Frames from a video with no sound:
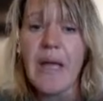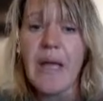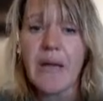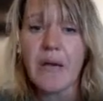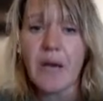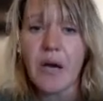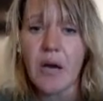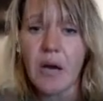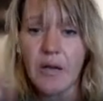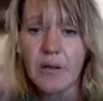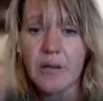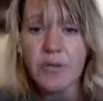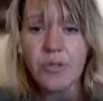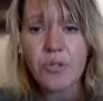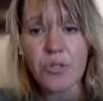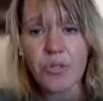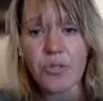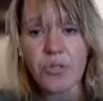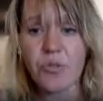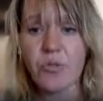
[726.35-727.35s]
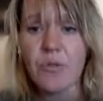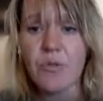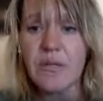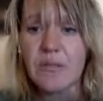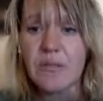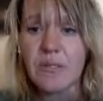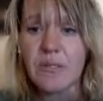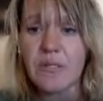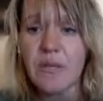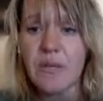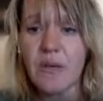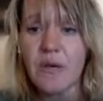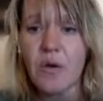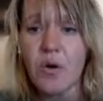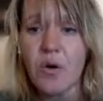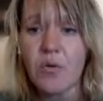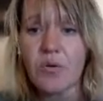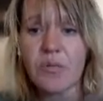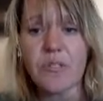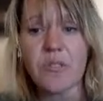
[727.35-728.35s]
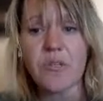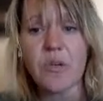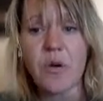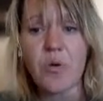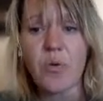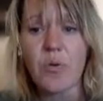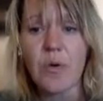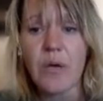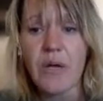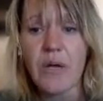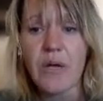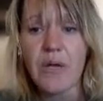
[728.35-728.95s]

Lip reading: and other students can also